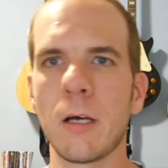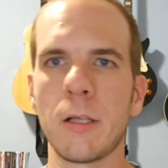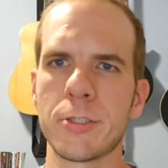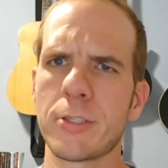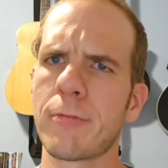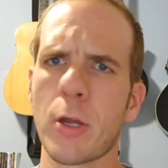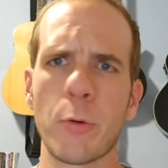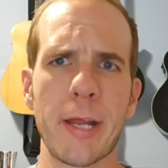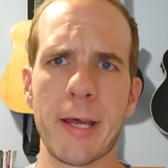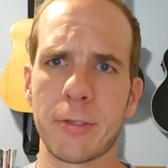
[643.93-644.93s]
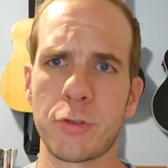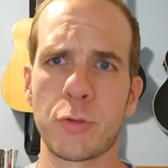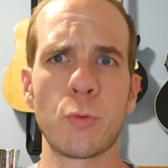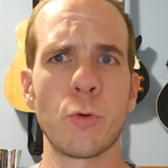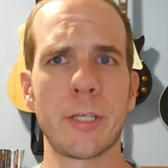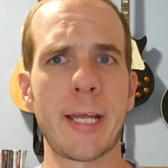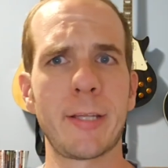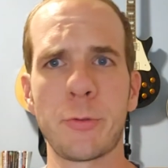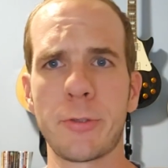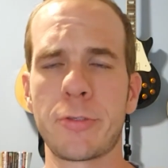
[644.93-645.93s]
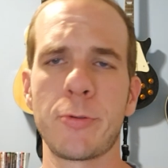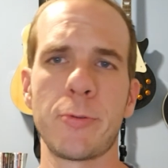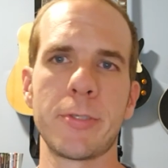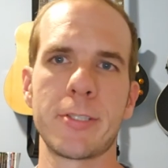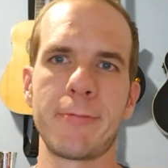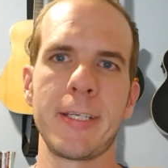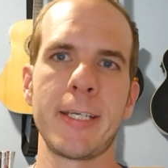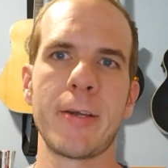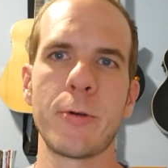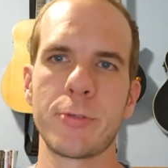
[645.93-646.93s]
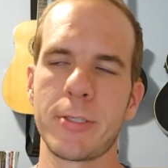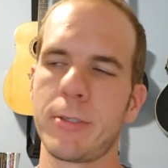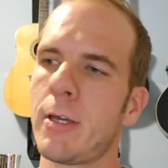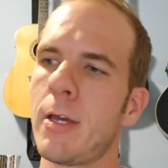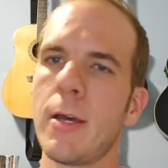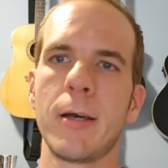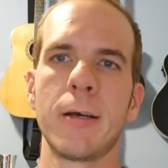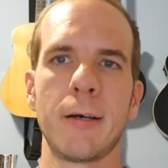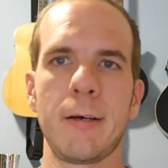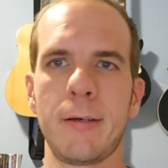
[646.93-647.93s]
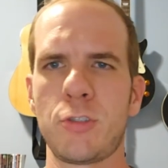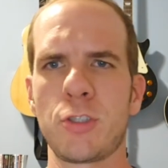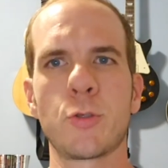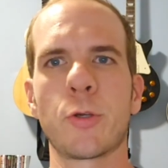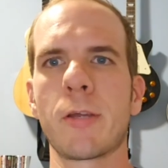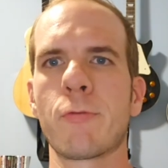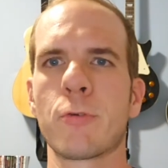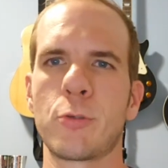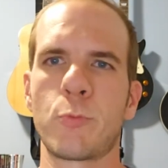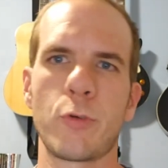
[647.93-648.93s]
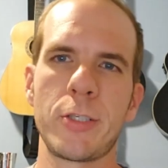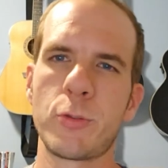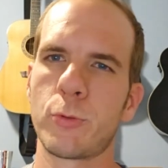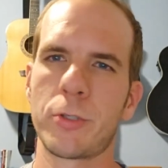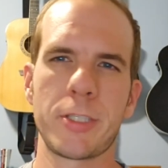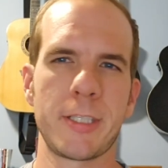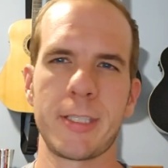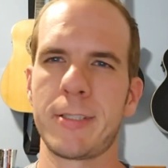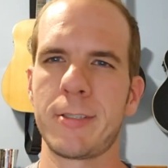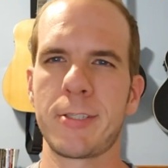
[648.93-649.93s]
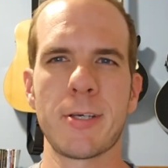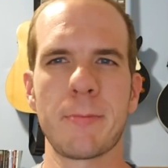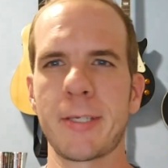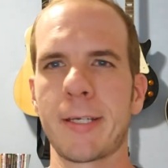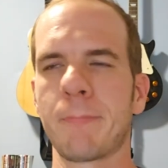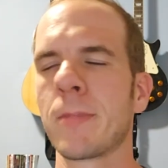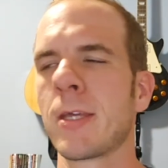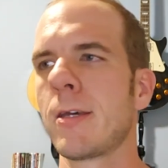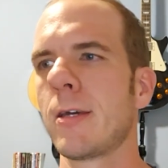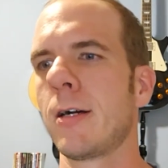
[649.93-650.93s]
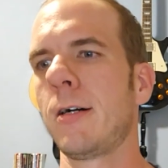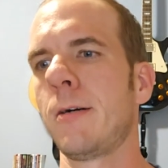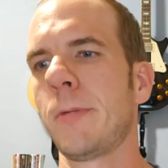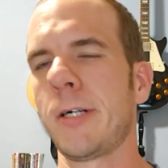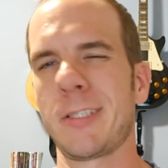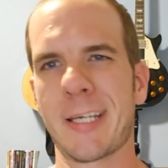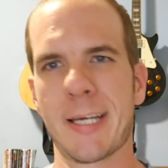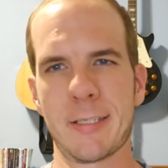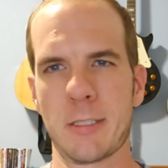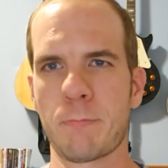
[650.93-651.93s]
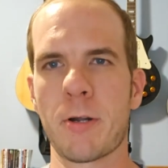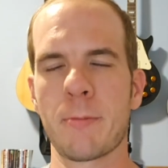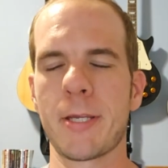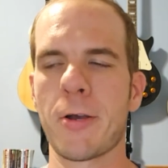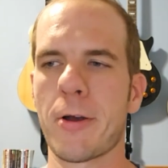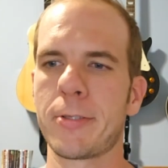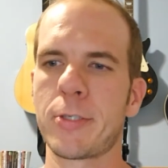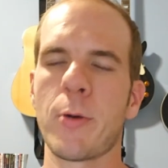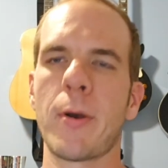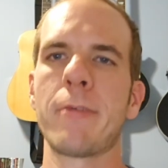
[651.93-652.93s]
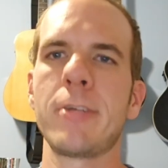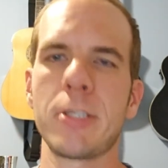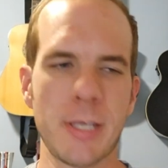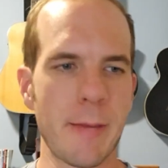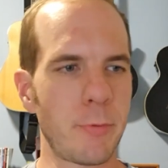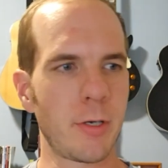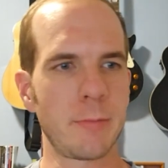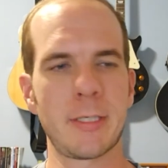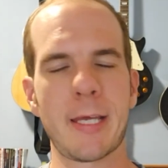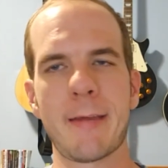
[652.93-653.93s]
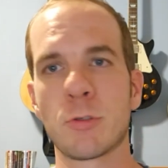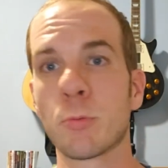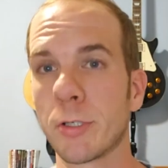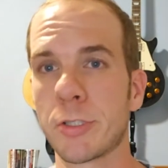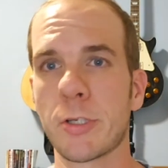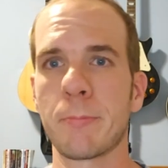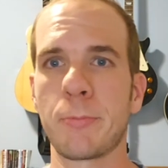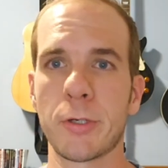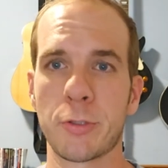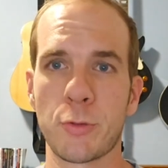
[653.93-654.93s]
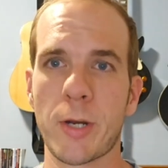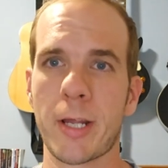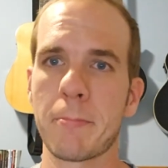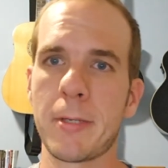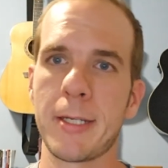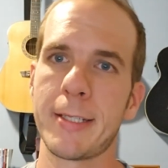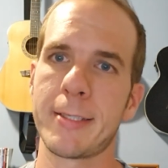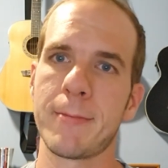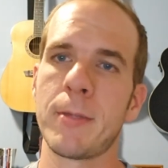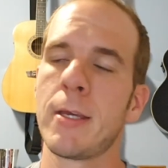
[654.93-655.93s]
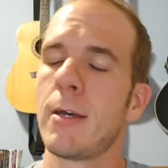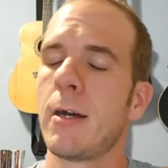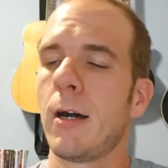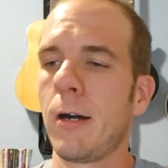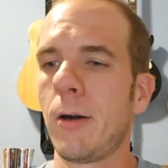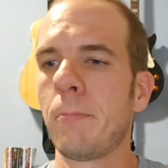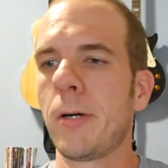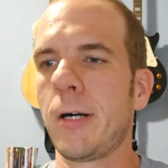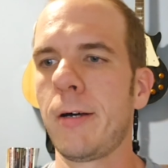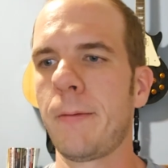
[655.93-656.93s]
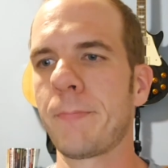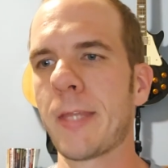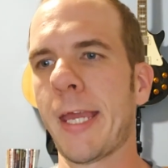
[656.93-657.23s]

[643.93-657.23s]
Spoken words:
stuff going down at the store that I alluded to in some videos, and just looking for some resources and something to kind of spur me on. So I finished that book up today. It's a pretty solid book. Do recommend it. That